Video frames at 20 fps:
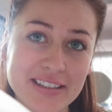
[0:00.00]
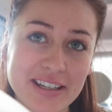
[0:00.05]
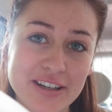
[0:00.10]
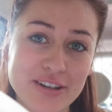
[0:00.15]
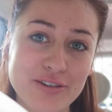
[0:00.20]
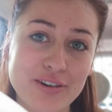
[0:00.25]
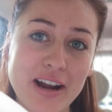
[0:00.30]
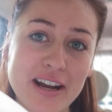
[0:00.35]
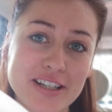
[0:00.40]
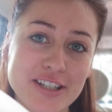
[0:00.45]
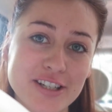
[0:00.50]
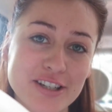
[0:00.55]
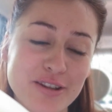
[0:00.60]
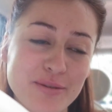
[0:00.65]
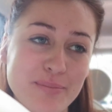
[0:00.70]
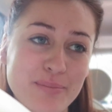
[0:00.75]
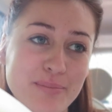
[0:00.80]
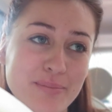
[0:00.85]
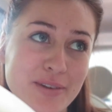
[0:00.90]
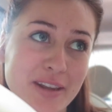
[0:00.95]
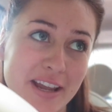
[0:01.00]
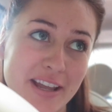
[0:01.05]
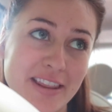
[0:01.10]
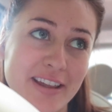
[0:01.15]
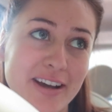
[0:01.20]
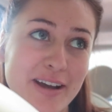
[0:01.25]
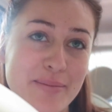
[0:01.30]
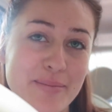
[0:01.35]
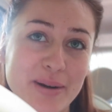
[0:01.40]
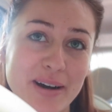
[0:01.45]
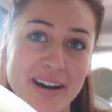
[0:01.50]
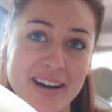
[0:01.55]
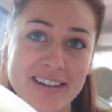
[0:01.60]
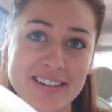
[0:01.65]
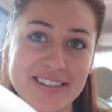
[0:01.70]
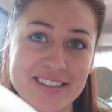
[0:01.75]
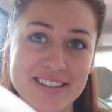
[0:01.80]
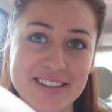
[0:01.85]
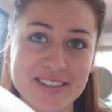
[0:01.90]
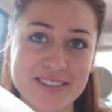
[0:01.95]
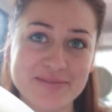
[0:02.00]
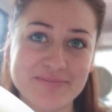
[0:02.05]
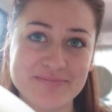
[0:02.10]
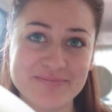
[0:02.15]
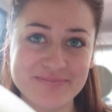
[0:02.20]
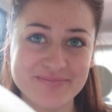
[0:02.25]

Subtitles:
I crashed the day that I passed.